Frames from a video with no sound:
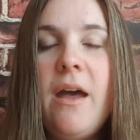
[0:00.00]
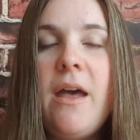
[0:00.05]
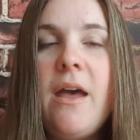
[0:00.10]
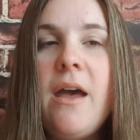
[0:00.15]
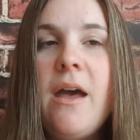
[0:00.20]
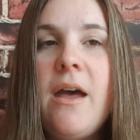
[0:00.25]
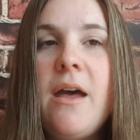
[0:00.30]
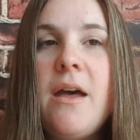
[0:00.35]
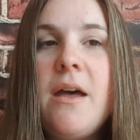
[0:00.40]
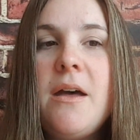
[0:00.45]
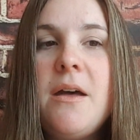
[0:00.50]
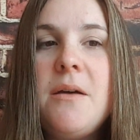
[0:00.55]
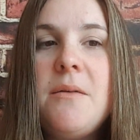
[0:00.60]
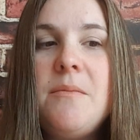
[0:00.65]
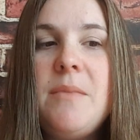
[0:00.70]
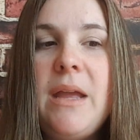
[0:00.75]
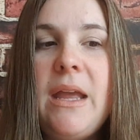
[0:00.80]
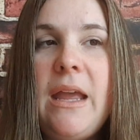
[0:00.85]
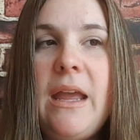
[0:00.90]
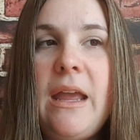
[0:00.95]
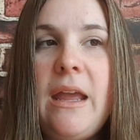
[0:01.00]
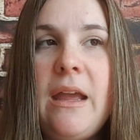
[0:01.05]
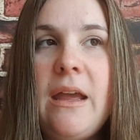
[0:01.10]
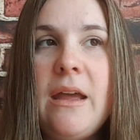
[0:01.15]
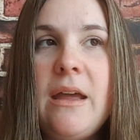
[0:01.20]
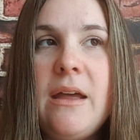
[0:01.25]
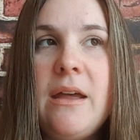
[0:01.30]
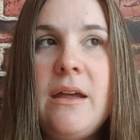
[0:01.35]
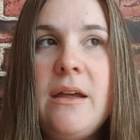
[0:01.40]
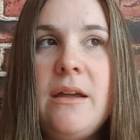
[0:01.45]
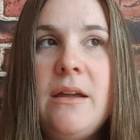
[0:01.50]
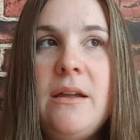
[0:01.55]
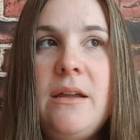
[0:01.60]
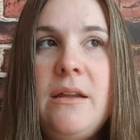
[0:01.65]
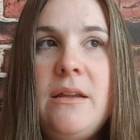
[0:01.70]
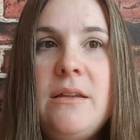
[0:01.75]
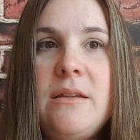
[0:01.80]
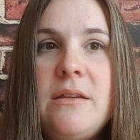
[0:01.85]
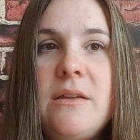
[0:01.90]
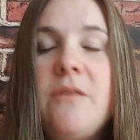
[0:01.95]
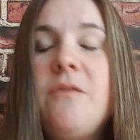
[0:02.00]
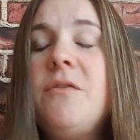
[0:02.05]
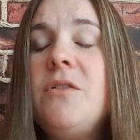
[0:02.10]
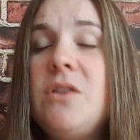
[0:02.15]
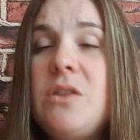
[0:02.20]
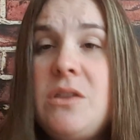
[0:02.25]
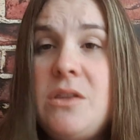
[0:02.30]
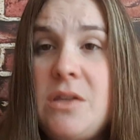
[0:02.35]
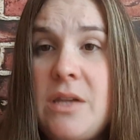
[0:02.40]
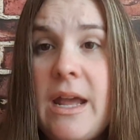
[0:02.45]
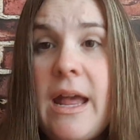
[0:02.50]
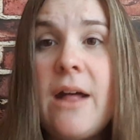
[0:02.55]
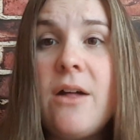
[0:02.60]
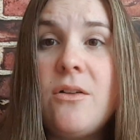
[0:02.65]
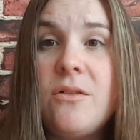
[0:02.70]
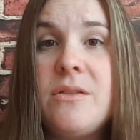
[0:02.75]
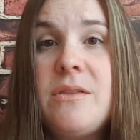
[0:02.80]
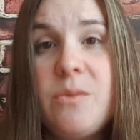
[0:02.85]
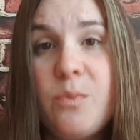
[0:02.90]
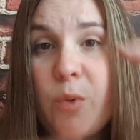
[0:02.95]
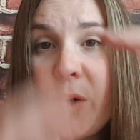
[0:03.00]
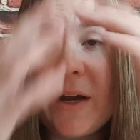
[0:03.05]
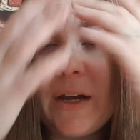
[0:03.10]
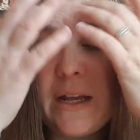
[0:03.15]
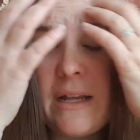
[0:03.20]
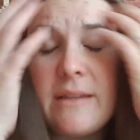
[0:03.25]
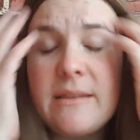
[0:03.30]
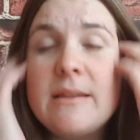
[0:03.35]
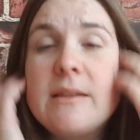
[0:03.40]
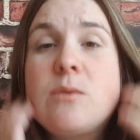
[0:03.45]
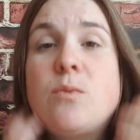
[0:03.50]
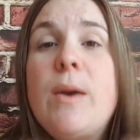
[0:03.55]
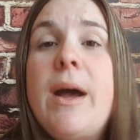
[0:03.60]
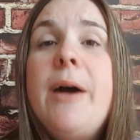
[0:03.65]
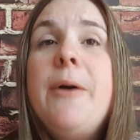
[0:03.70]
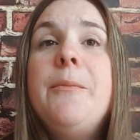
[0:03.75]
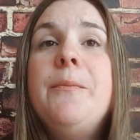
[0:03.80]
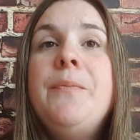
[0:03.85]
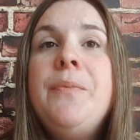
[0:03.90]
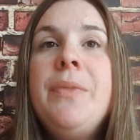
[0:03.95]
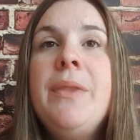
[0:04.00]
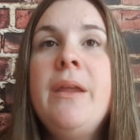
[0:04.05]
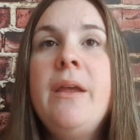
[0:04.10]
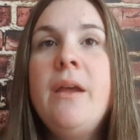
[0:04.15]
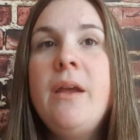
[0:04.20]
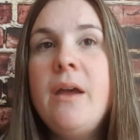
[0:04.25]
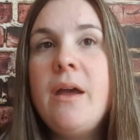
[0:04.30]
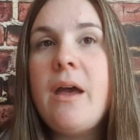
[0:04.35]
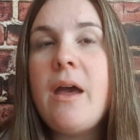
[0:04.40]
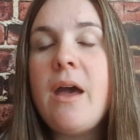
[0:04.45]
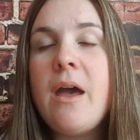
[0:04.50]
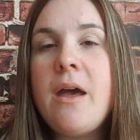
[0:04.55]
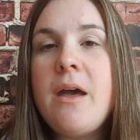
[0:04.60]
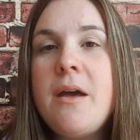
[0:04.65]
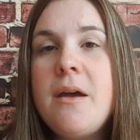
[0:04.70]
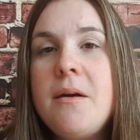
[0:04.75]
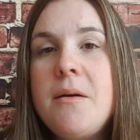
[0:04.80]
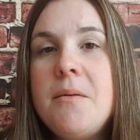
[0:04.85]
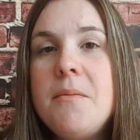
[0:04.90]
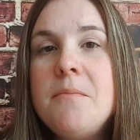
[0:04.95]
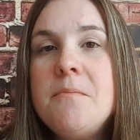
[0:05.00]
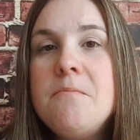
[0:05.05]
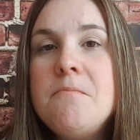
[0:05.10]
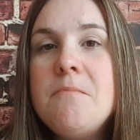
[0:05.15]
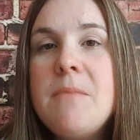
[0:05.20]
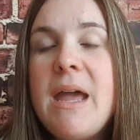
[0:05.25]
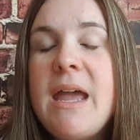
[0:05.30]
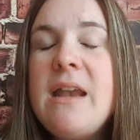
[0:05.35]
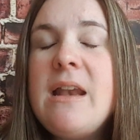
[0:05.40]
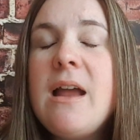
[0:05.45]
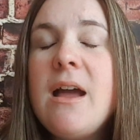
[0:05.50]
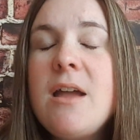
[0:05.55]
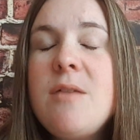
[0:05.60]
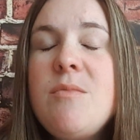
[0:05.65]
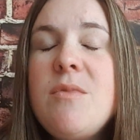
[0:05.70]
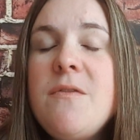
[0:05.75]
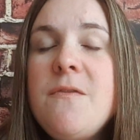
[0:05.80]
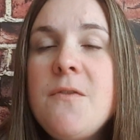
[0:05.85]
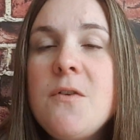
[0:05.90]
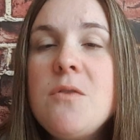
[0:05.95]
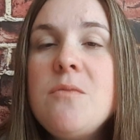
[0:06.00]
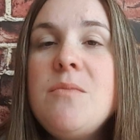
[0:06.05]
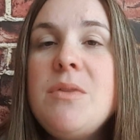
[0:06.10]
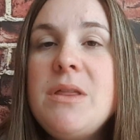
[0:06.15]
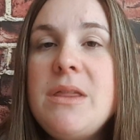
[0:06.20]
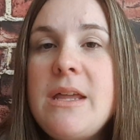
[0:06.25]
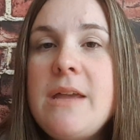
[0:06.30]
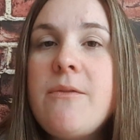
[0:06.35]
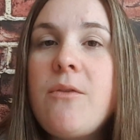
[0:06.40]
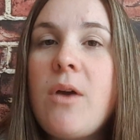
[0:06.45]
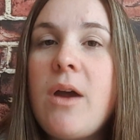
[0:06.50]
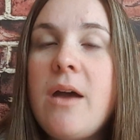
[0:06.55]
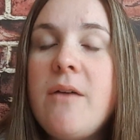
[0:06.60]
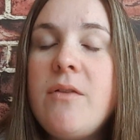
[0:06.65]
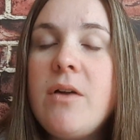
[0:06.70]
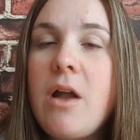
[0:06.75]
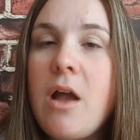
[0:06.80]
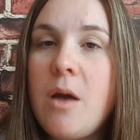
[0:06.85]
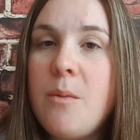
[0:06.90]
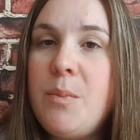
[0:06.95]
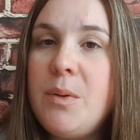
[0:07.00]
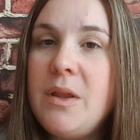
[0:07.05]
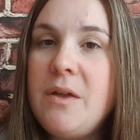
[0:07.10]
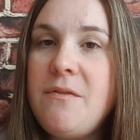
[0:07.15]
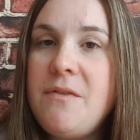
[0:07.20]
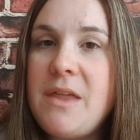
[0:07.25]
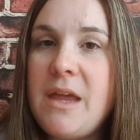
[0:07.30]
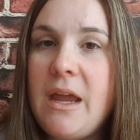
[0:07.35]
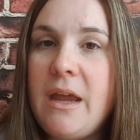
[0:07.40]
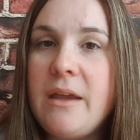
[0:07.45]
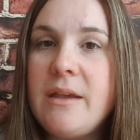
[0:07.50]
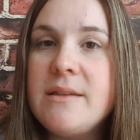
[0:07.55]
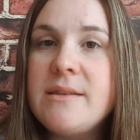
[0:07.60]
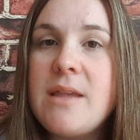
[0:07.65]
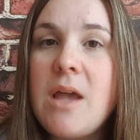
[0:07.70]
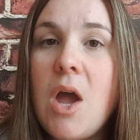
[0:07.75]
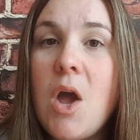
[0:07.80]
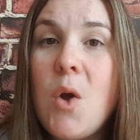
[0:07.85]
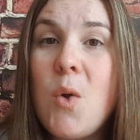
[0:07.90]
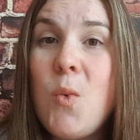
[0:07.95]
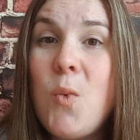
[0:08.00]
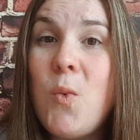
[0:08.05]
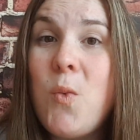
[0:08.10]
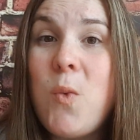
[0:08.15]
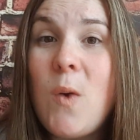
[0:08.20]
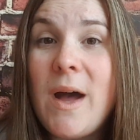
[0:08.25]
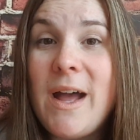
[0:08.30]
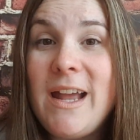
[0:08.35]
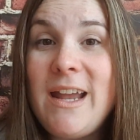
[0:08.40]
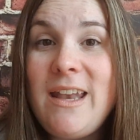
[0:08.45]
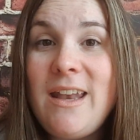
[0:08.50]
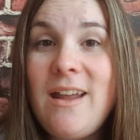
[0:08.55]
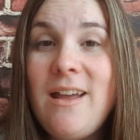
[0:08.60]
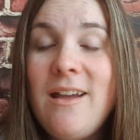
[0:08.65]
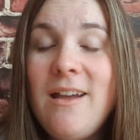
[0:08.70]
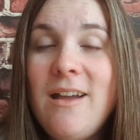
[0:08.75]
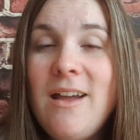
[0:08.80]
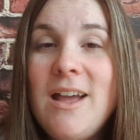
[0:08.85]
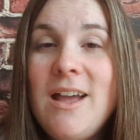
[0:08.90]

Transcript: And to help products as well. And I'm a firm believer of a couple of things. One,